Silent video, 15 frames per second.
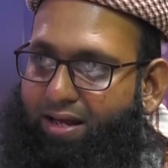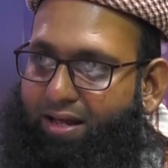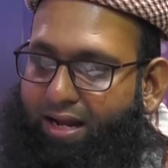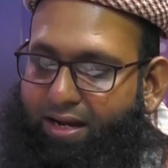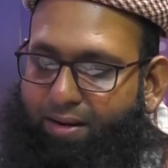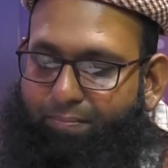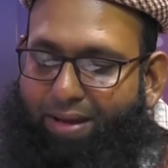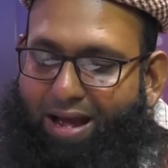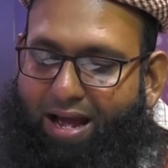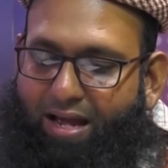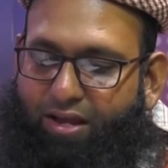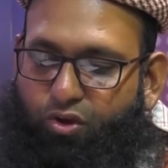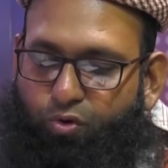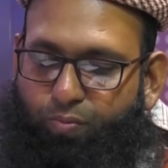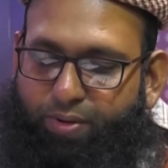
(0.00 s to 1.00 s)
Right? A, a
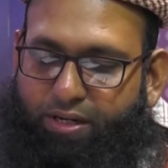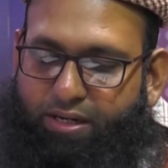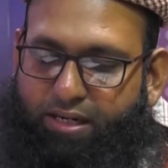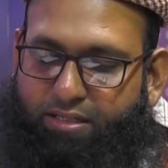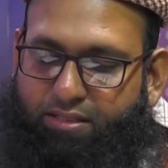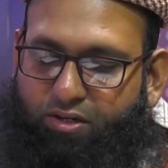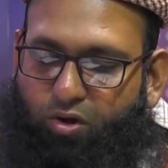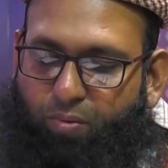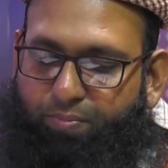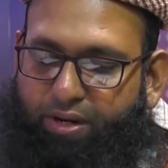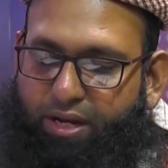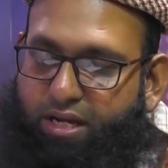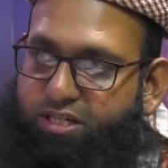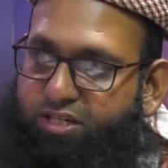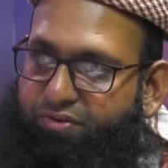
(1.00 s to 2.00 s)
human is a
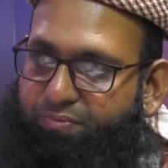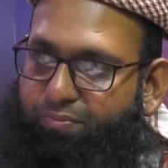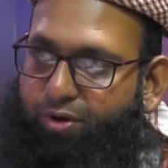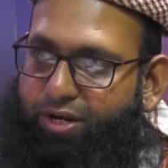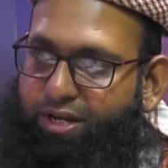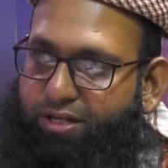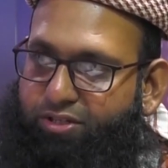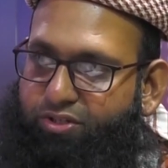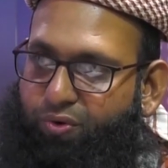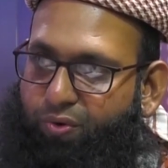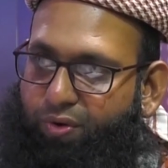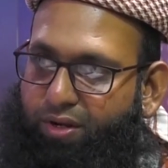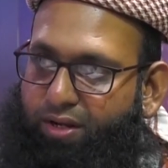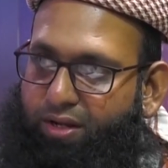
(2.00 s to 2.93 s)
combination of body and soul.